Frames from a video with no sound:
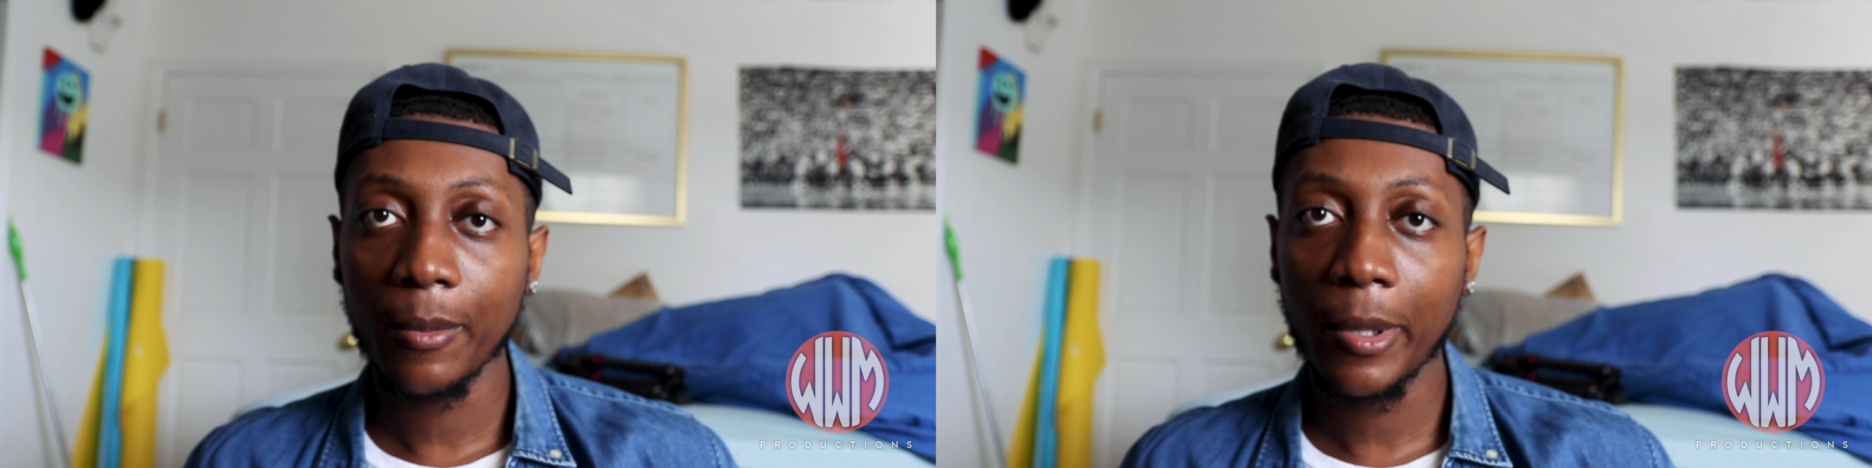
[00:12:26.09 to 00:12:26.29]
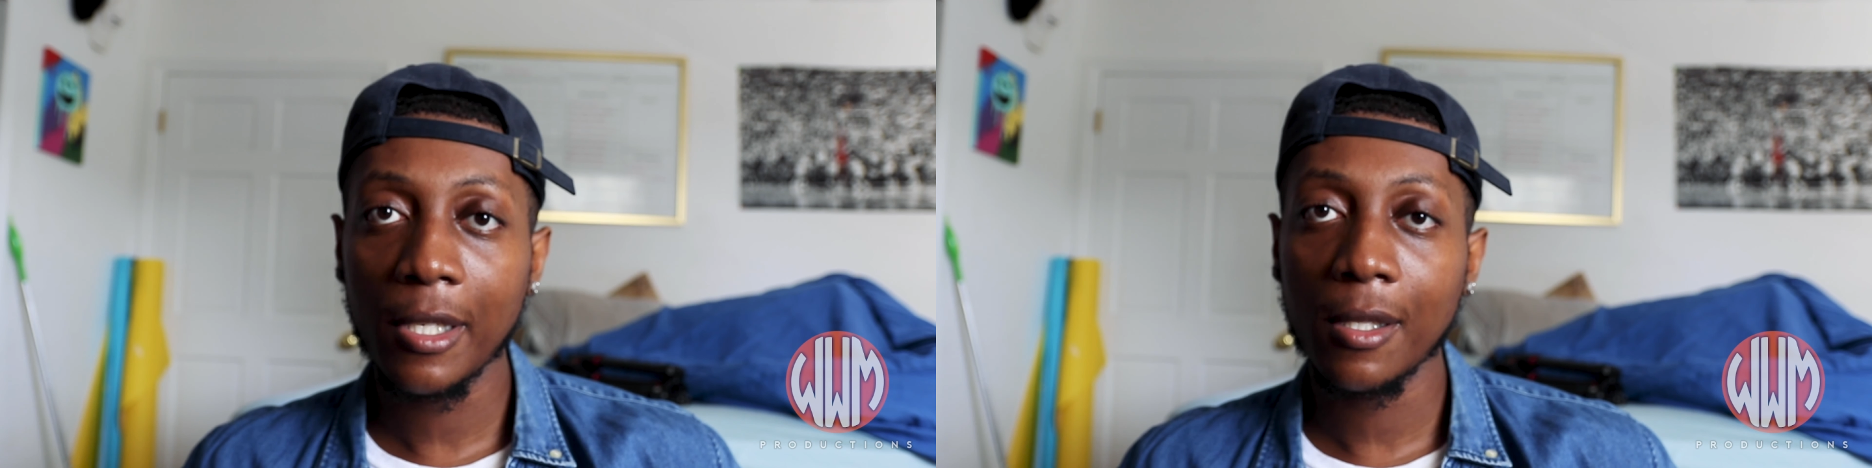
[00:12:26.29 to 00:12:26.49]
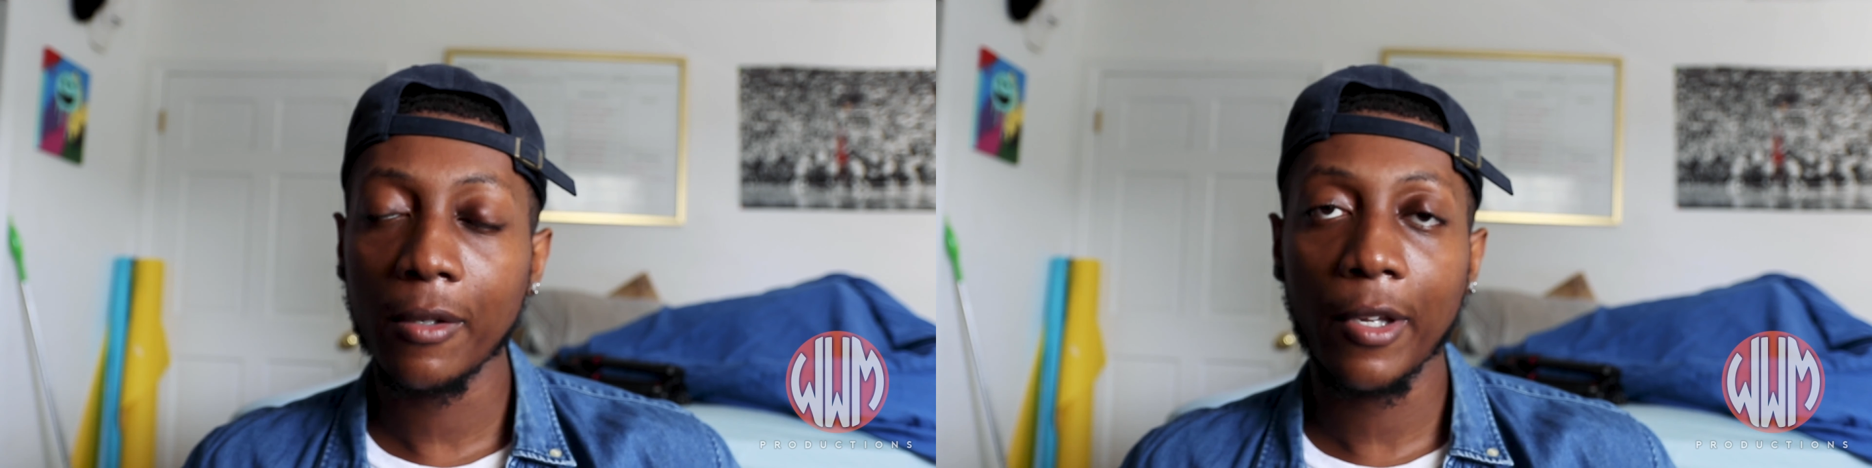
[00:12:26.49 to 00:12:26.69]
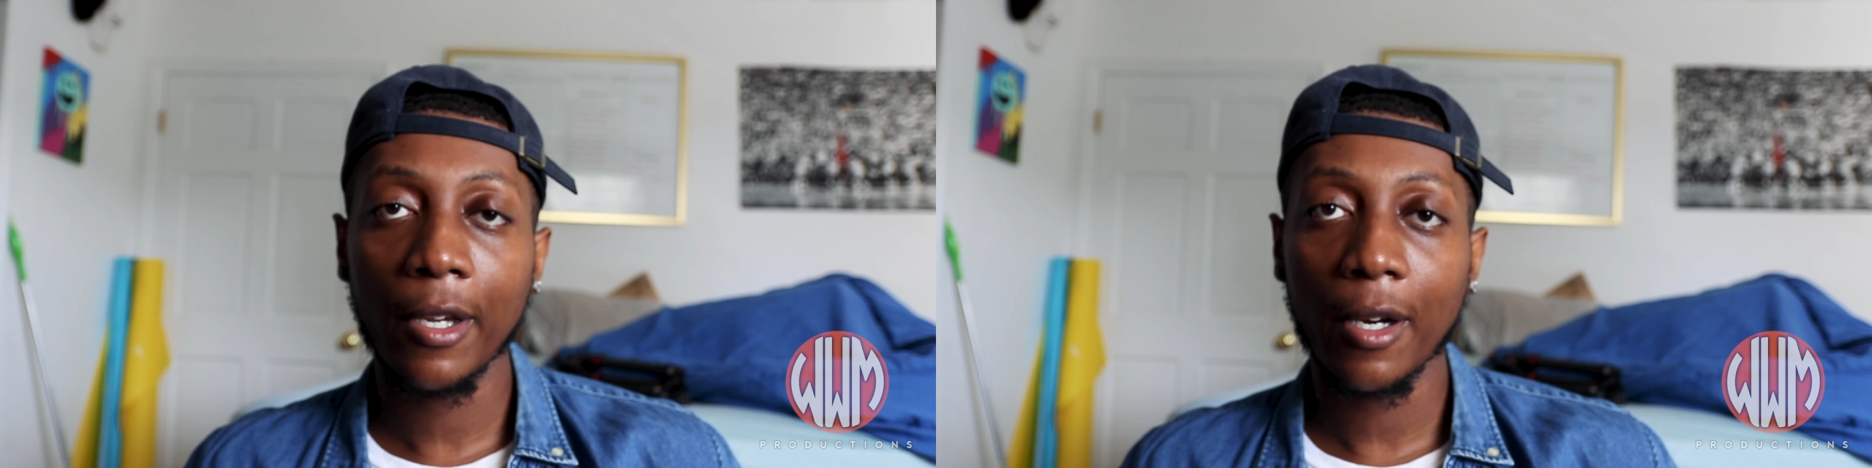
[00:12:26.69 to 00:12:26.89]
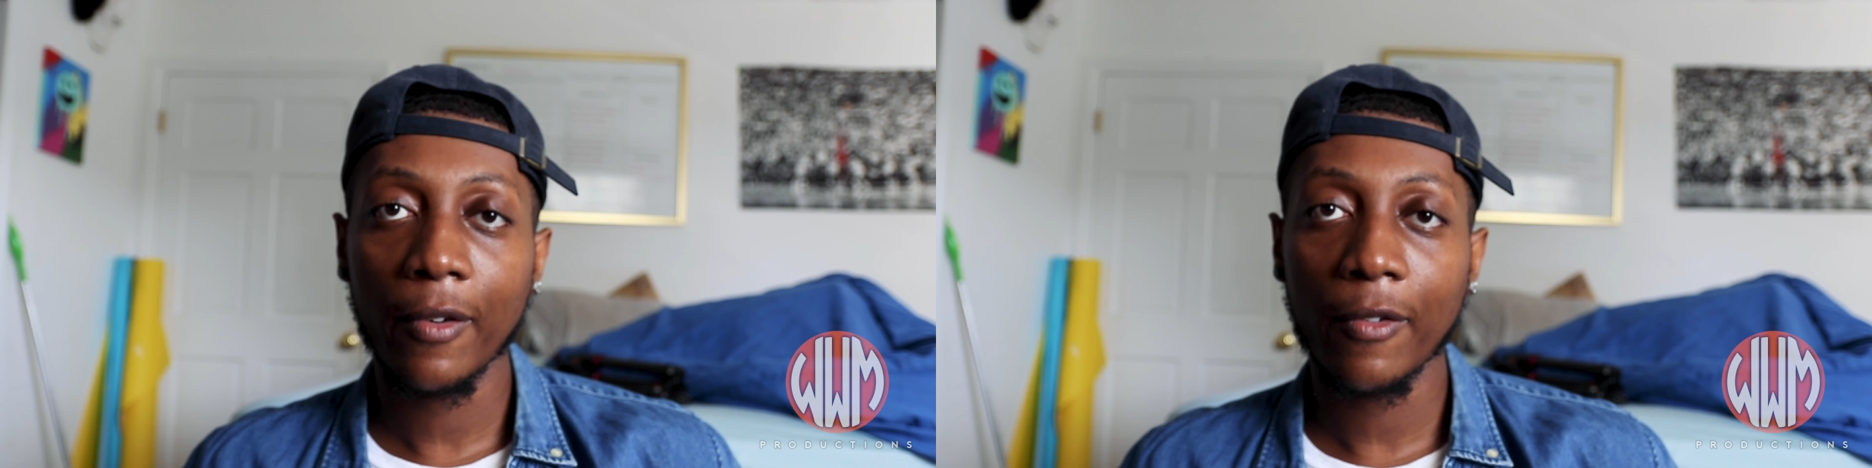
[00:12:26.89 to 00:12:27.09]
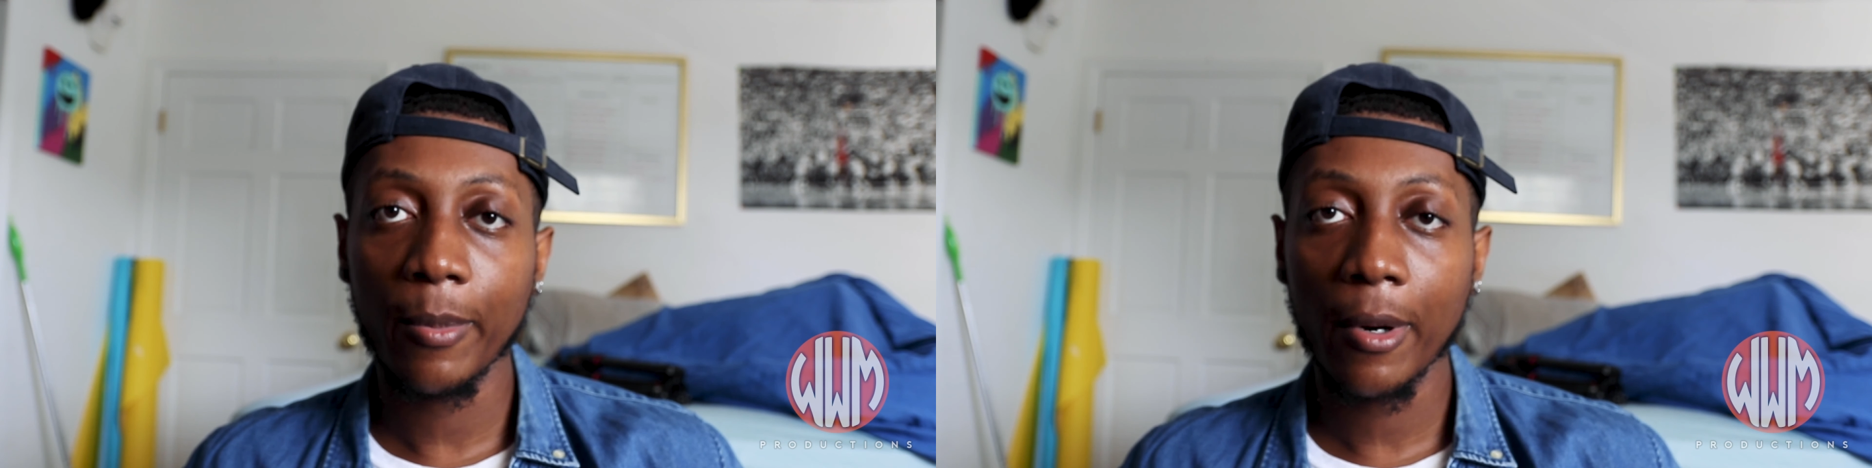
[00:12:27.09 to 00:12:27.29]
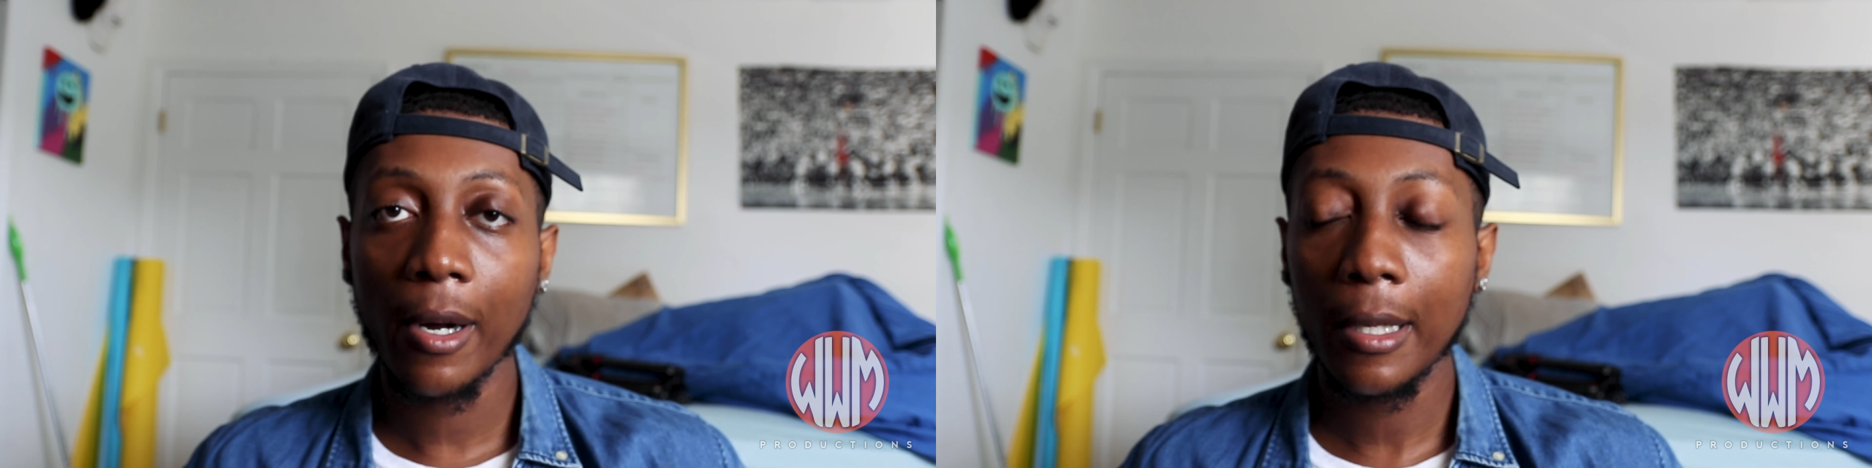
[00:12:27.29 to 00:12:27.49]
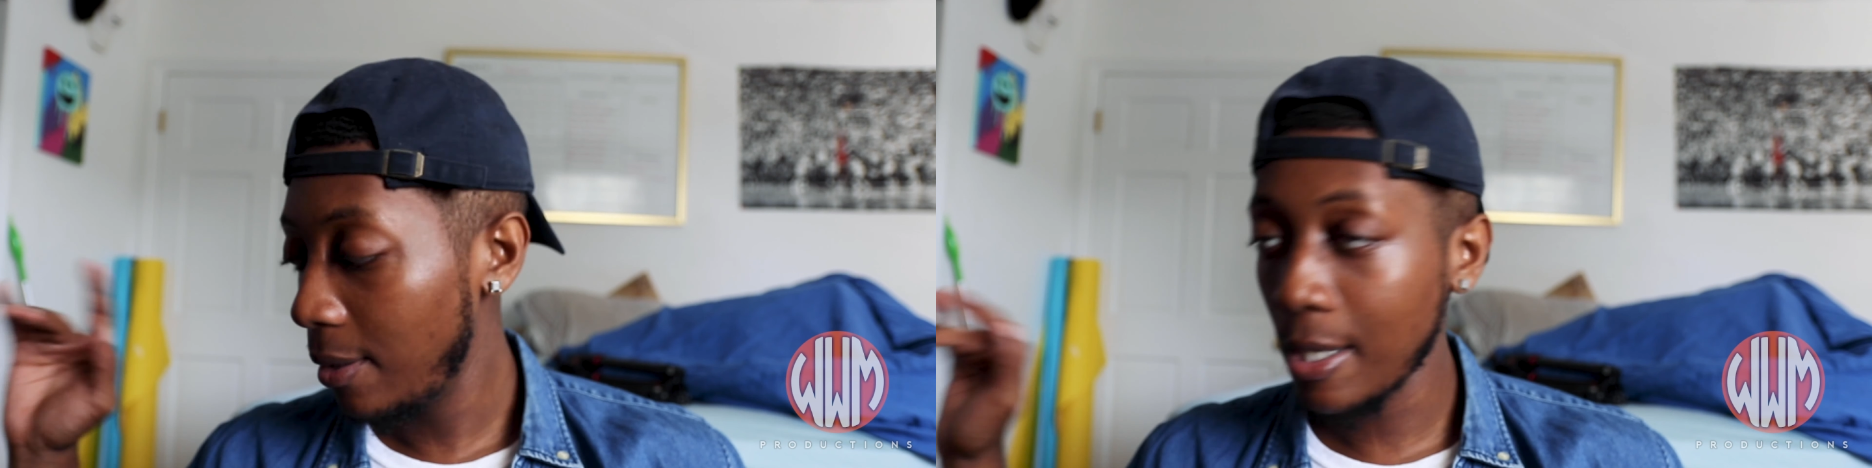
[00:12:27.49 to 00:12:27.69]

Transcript: pieces of gear I've ever bought.